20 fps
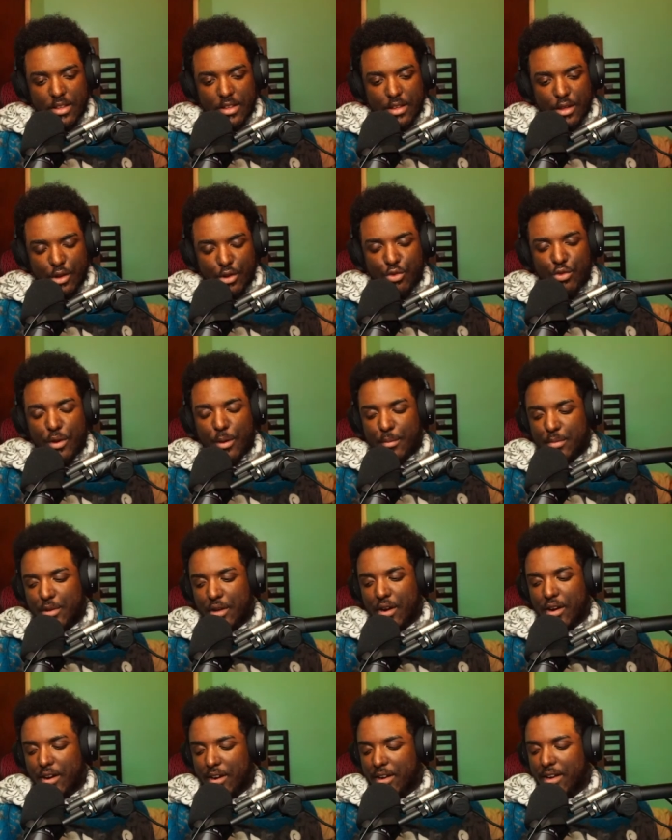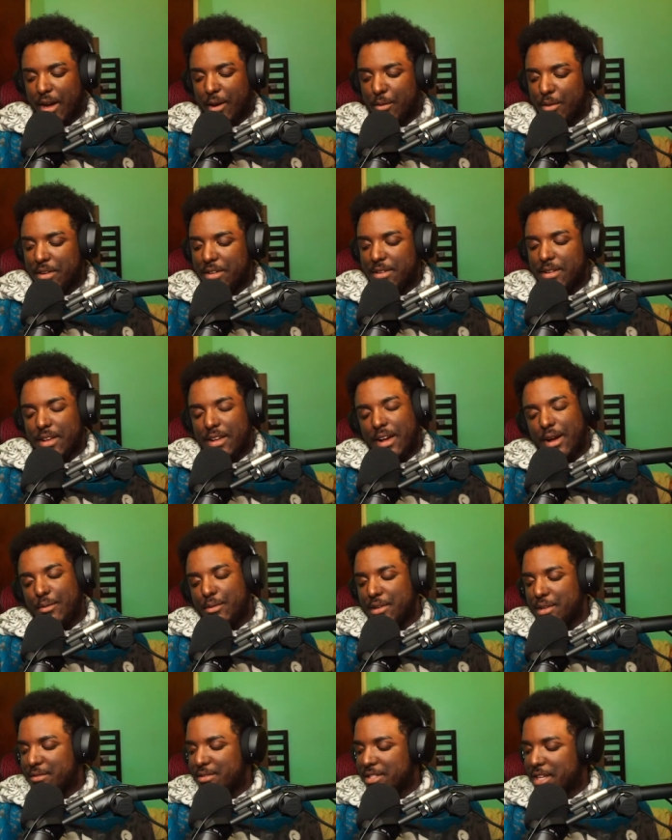grimdark. I wouldn't no, I wouldn't
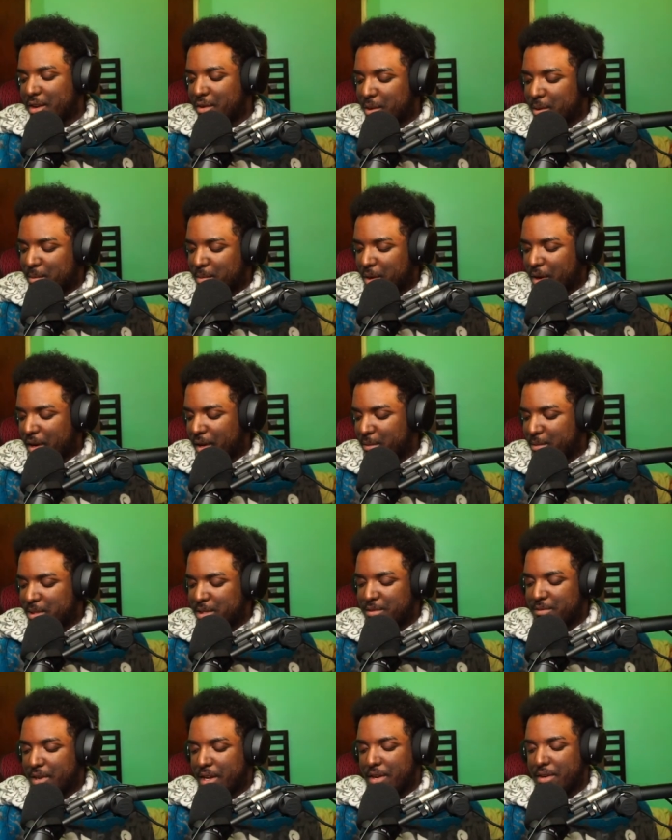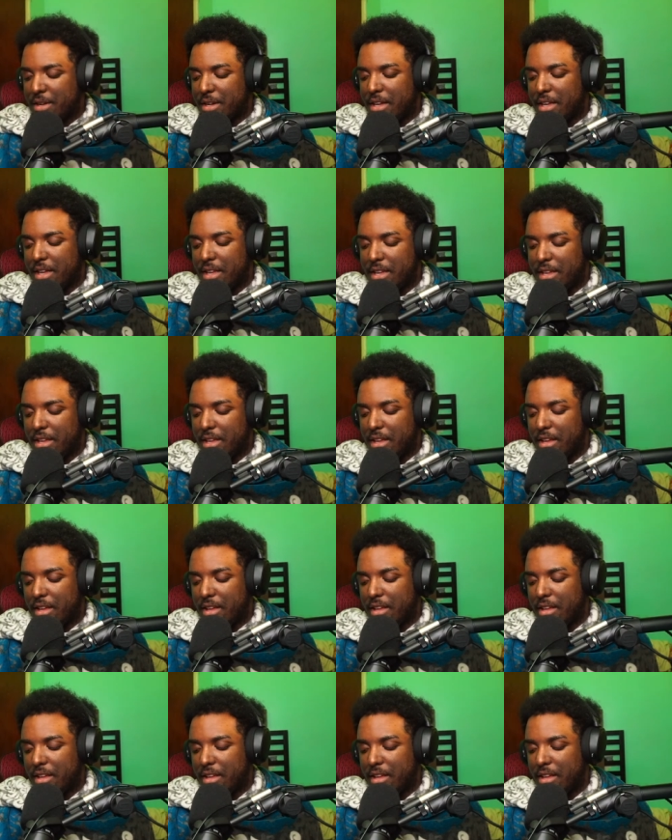even say grimdark. It was very